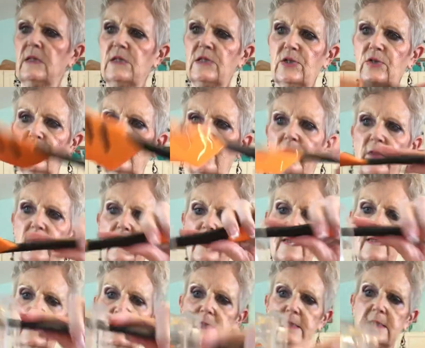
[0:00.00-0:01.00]
to
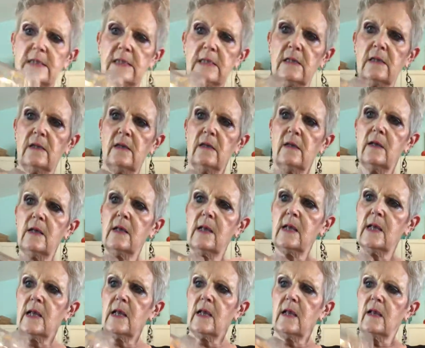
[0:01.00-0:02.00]
this.
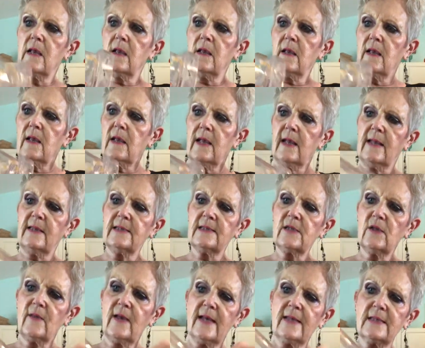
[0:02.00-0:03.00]
And
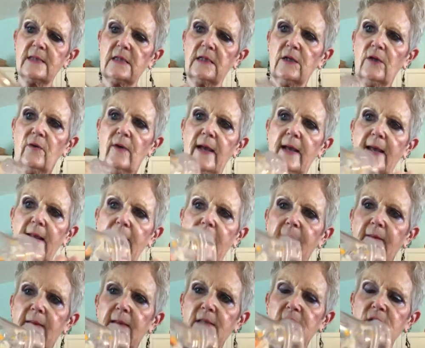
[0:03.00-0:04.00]
so that's gonna go ahead
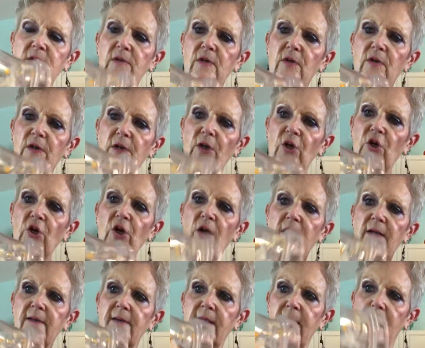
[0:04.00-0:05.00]
and that's gonna cook
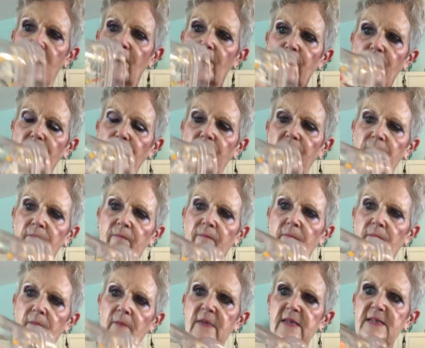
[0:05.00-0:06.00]
down.
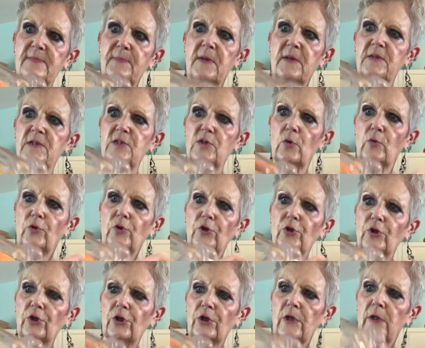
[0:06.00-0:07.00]
It smells so
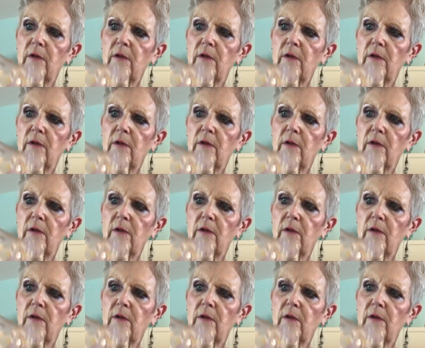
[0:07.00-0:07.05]
good.